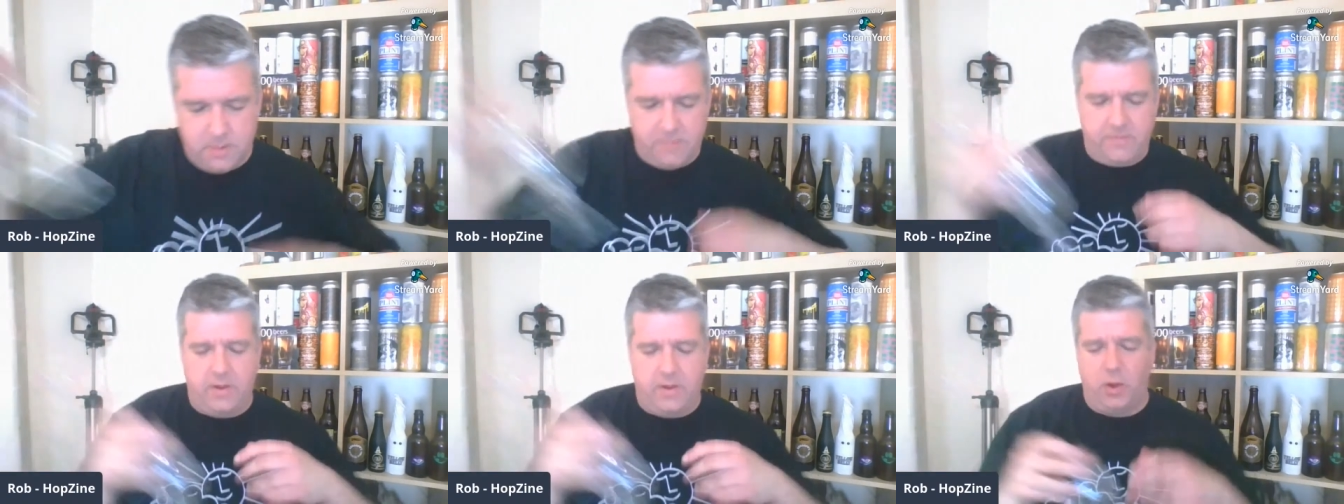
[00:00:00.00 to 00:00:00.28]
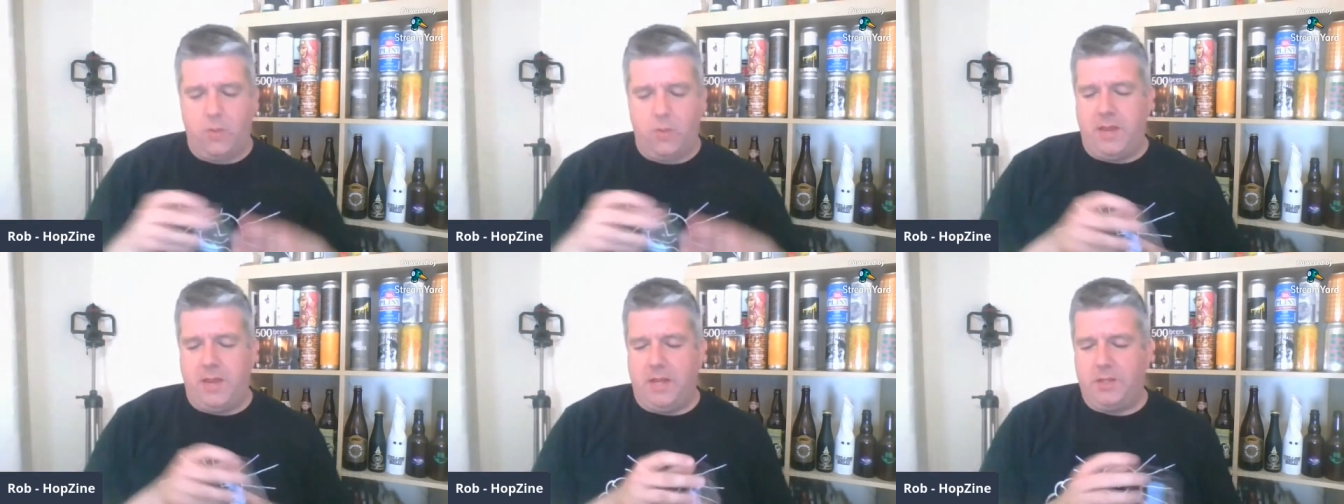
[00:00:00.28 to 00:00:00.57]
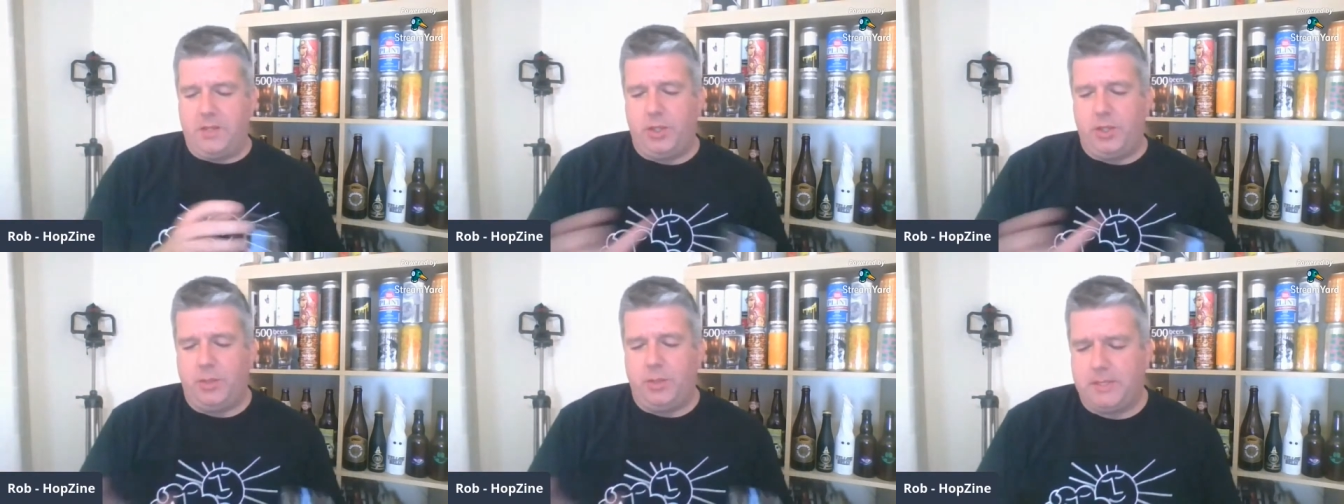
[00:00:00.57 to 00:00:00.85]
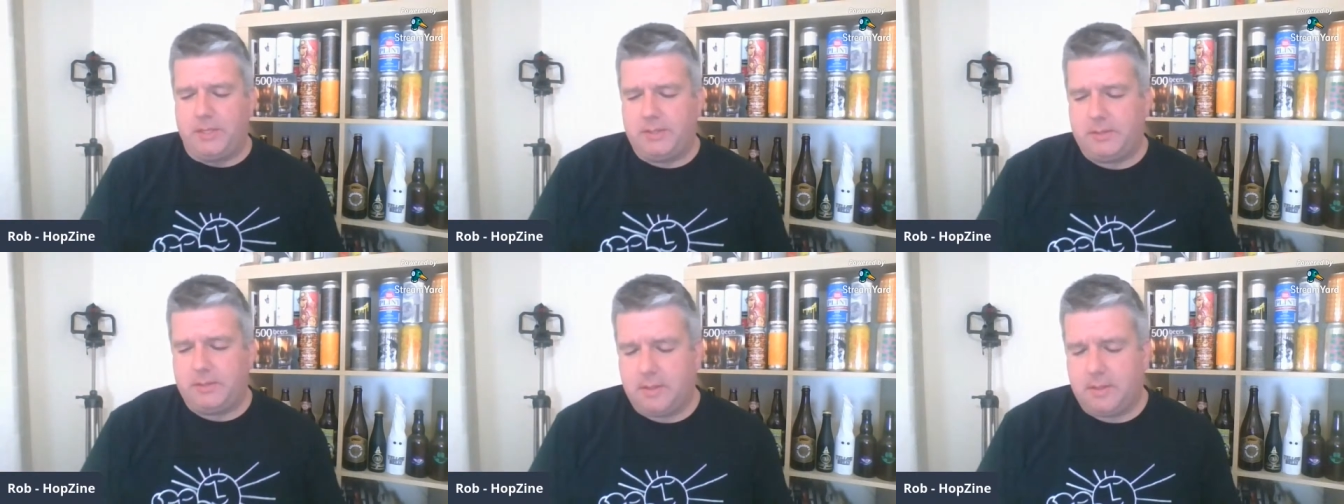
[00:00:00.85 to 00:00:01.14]
fellow beer
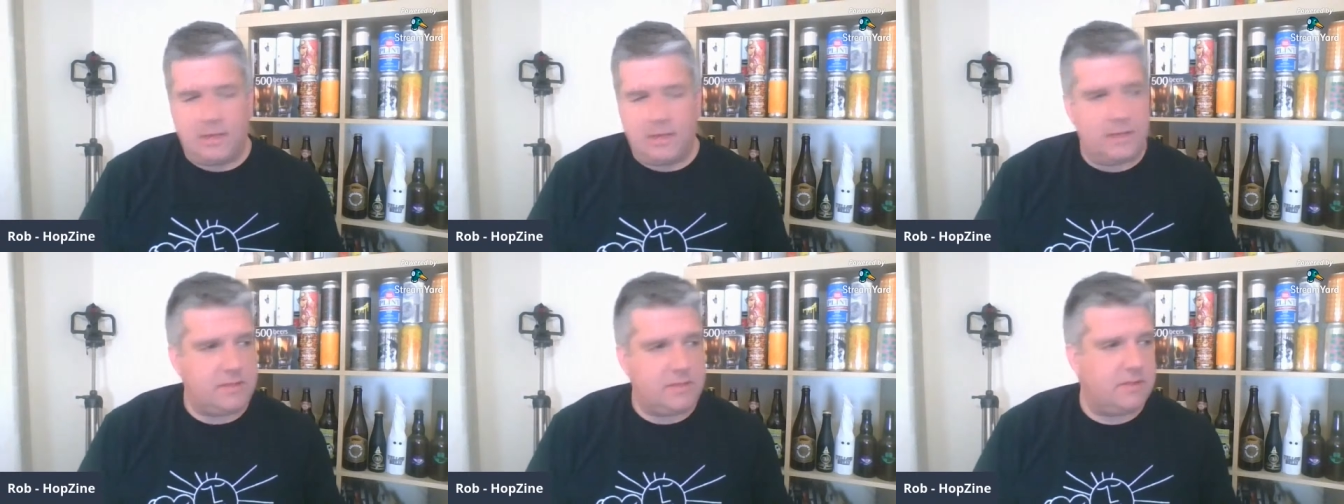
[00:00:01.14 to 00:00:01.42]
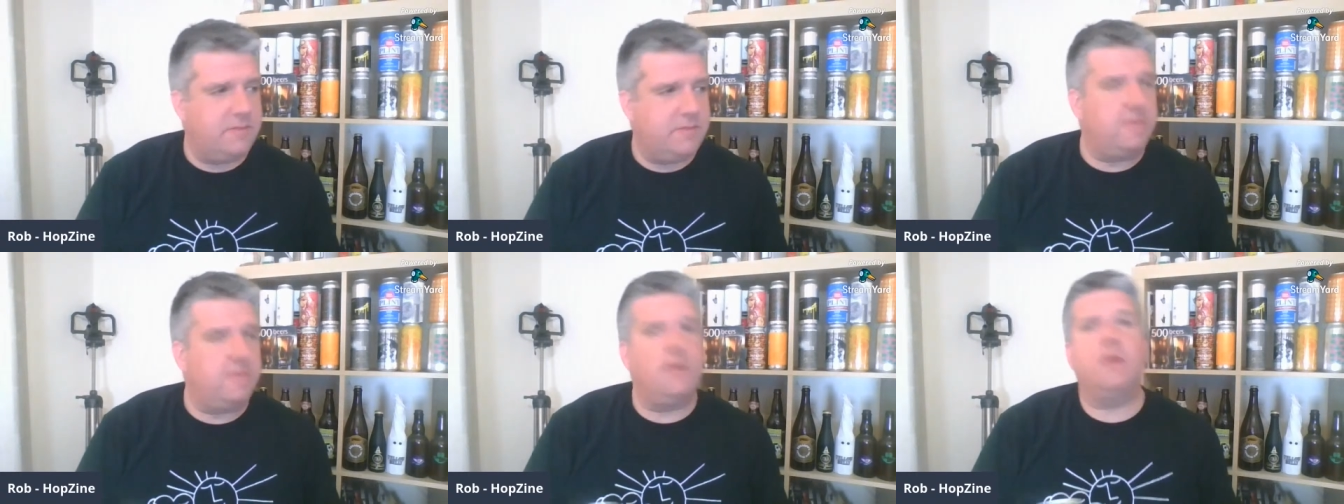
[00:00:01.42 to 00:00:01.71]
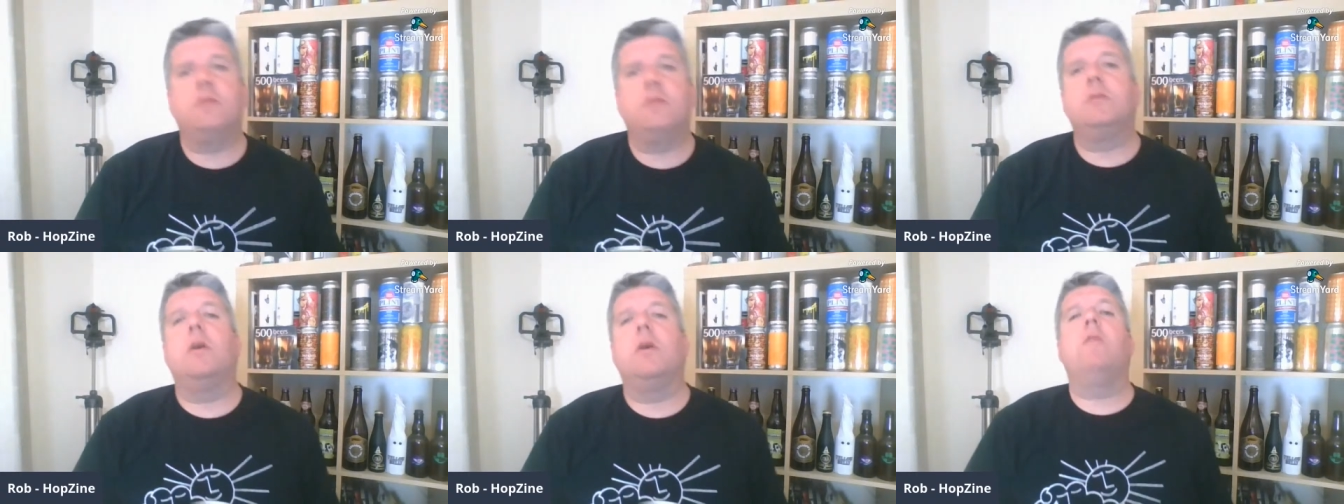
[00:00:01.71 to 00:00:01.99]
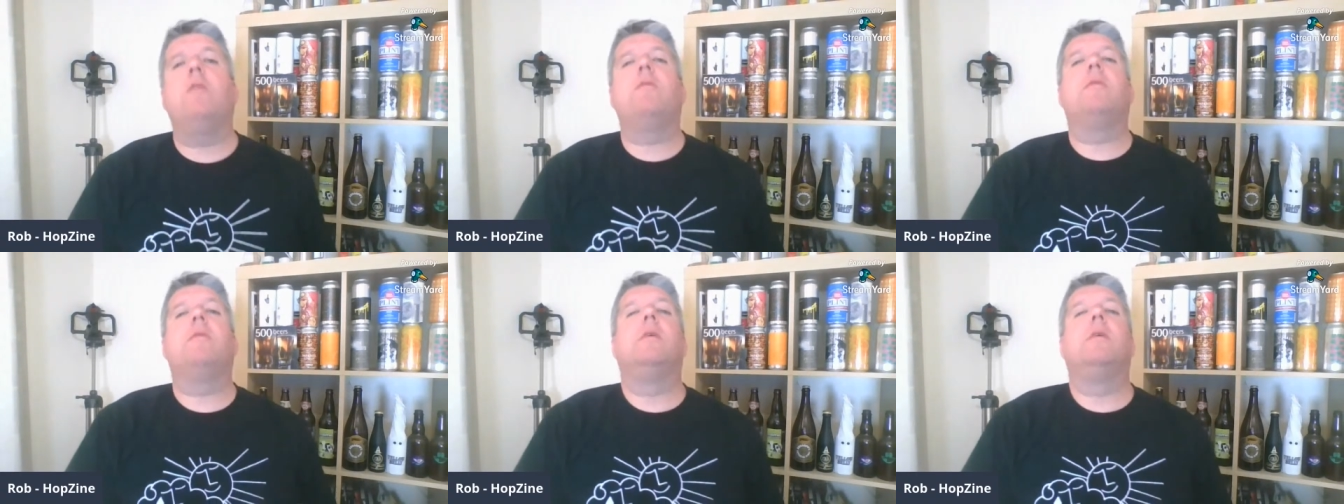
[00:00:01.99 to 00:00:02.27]
tubers, unless they've fucked off.